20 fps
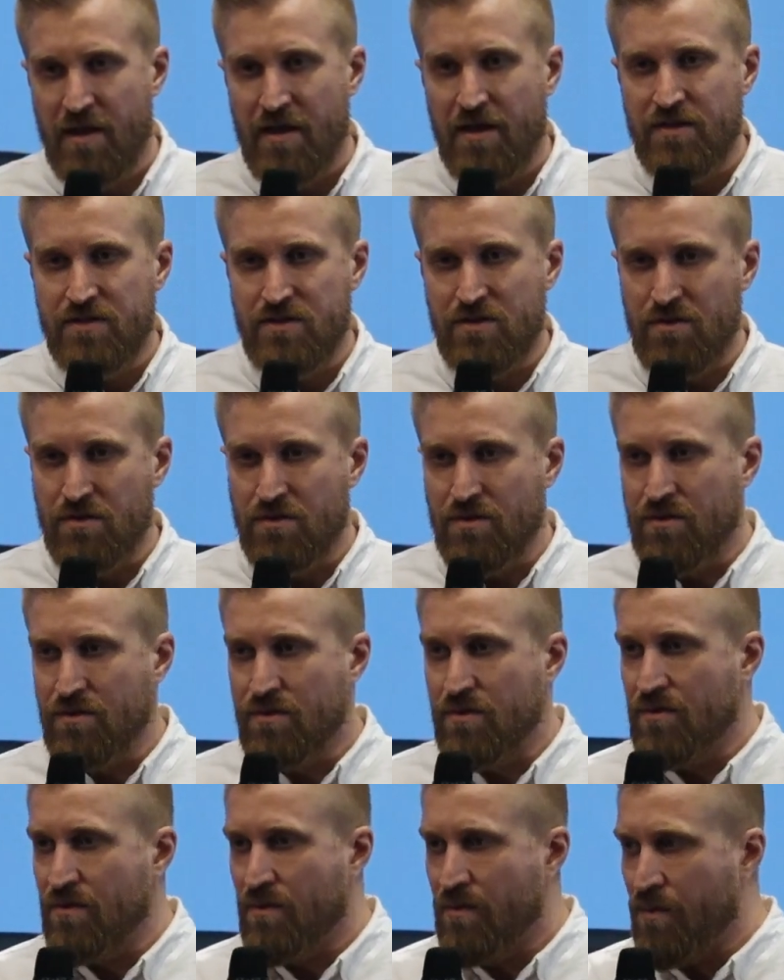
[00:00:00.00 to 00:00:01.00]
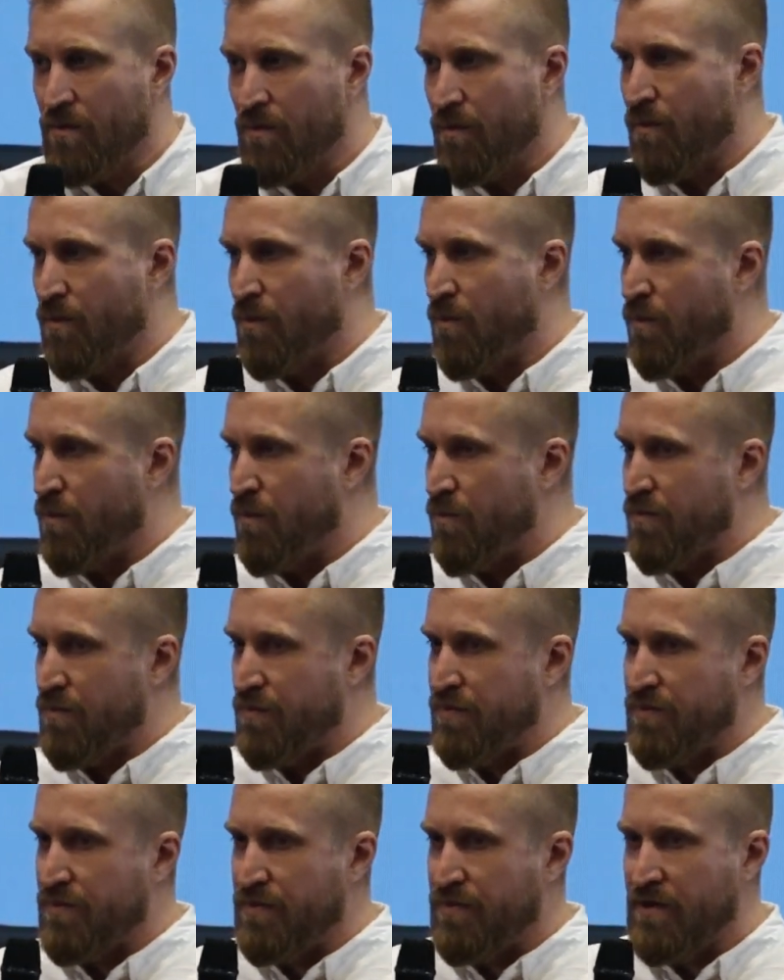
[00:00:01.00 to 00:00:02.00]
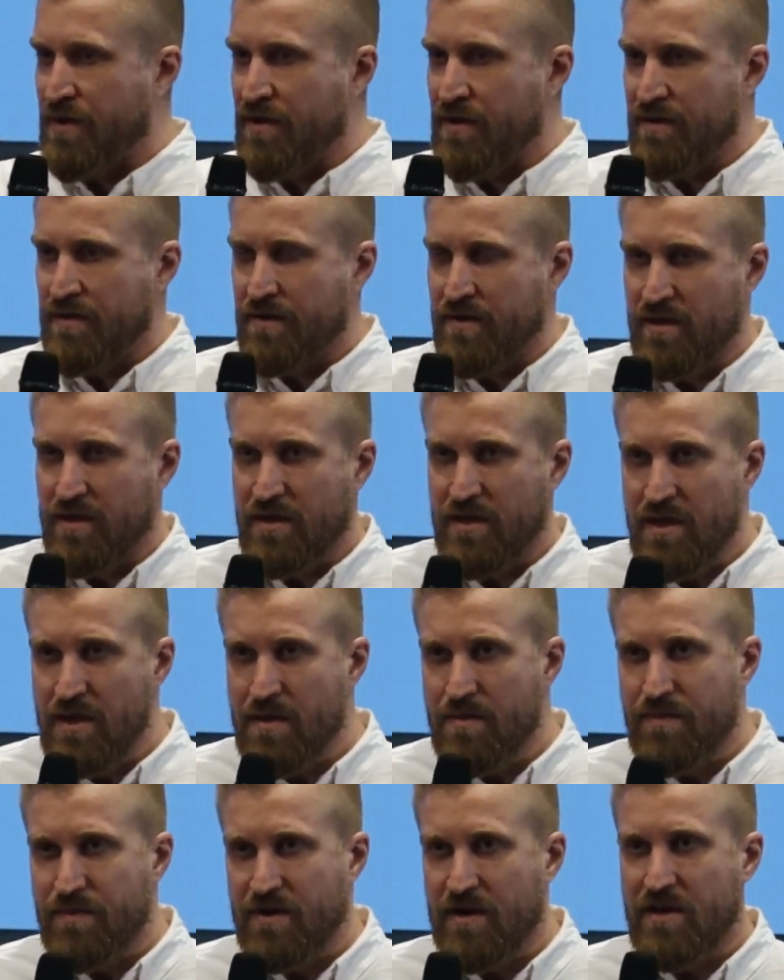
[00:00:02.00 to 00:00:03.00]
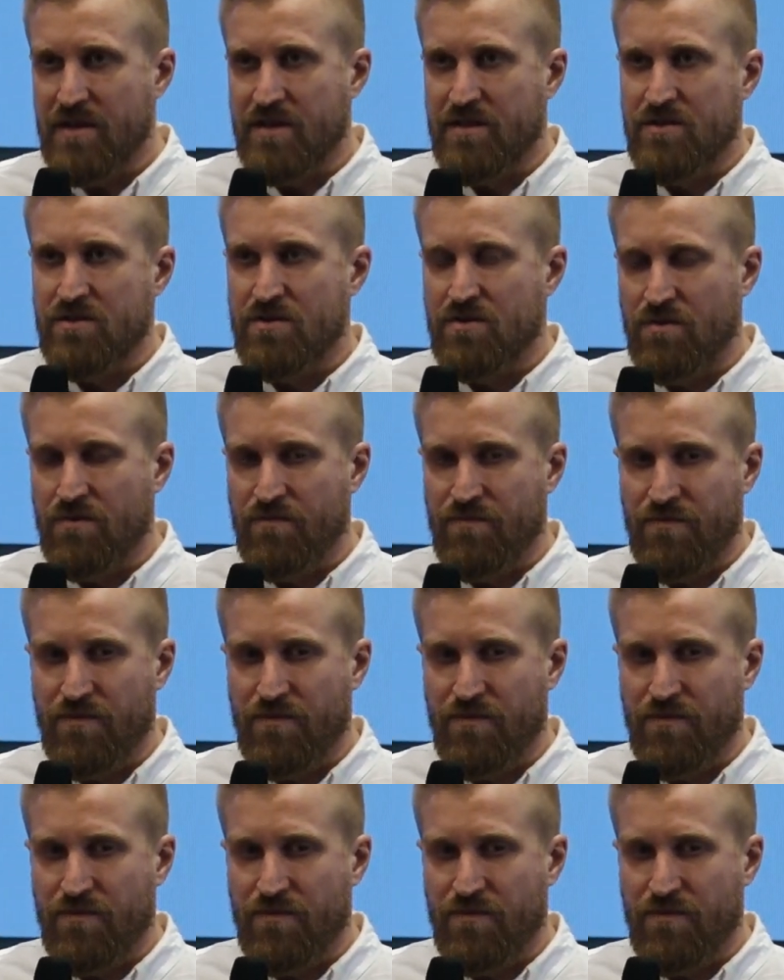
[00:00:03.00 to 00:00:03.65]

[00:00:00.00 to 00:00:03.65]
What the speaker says: So the key part of